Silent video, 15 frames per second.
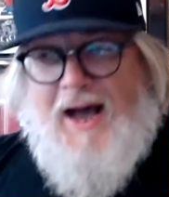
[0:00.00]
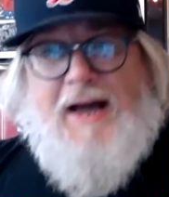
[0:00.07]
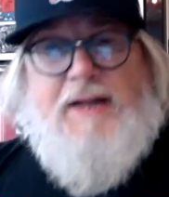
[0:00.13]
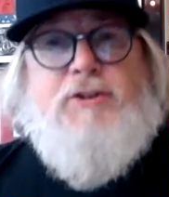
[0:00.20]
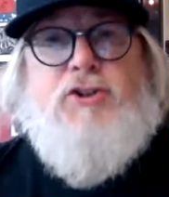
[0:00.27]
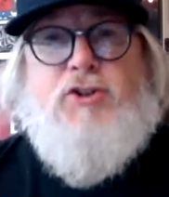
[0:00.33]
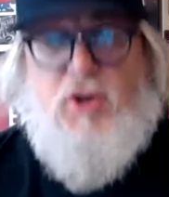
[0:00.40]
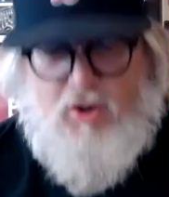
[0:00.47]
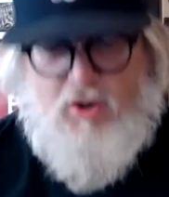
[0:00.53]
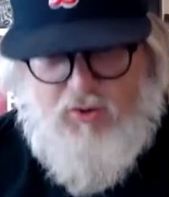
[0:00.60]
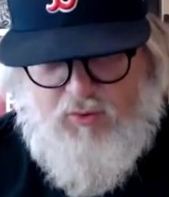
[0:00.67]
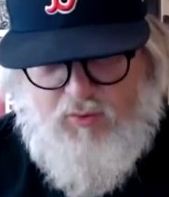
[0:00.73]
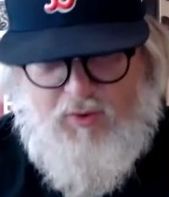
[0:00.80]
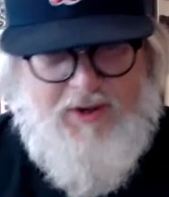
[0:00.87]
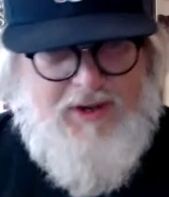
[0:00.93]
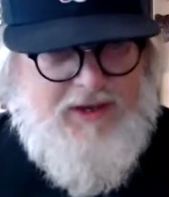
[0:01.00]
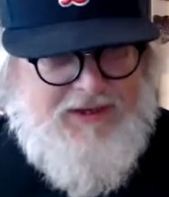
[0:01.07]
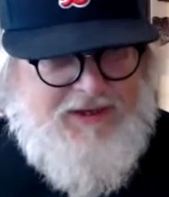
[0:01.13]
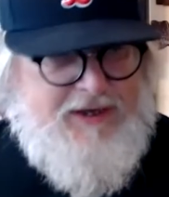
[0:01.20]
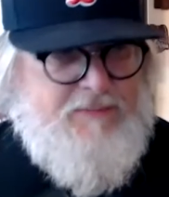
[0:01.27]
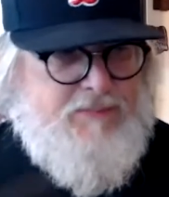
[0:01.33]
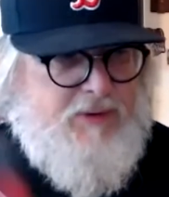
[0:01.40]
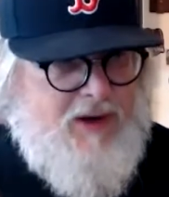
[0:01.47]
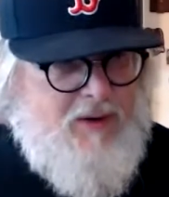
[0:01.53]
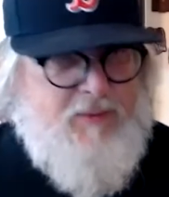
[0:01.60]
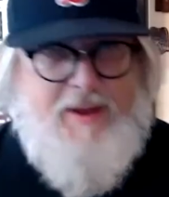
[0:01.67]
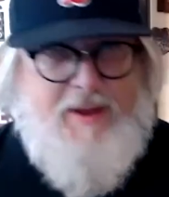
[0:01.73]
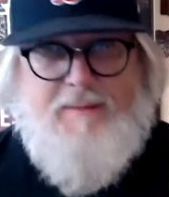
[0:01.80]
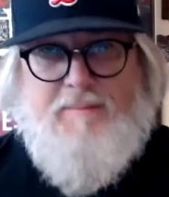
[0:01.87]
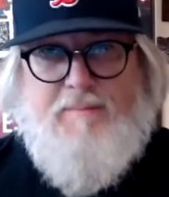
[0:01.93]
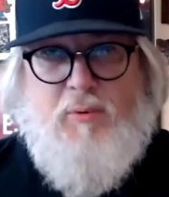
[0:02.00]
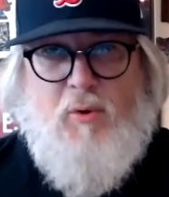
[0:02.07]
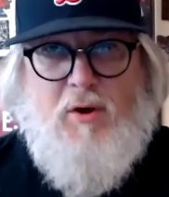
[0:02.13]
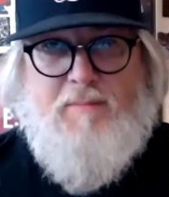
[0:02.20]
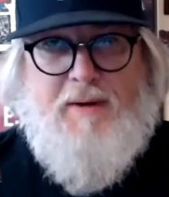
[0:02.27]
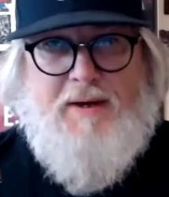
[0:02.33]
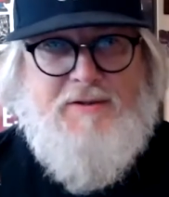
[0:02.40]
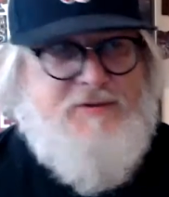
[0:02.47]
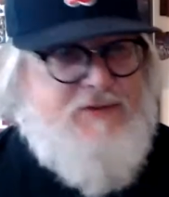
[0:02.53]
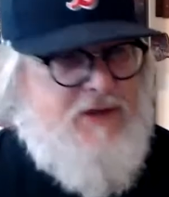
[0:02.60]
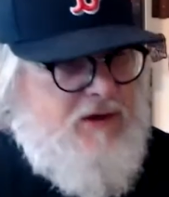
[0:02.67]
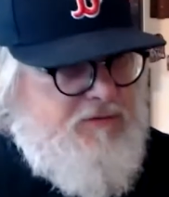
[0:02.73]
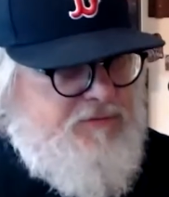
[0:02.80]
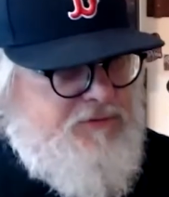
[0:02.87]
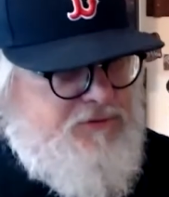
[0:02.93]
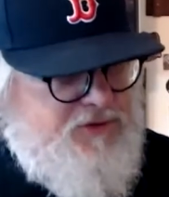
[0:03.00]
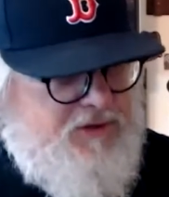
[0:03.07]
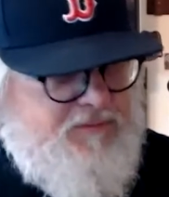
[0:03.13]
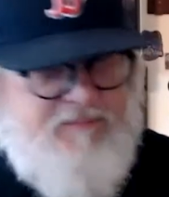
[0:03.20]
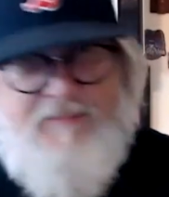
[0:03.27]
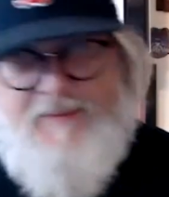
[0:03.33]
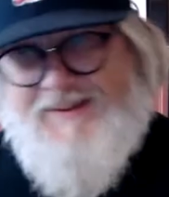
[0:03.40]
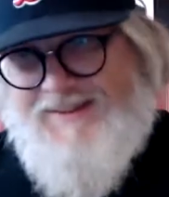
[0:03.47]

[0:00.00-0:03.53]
Ancho Libre. I went and bought myself some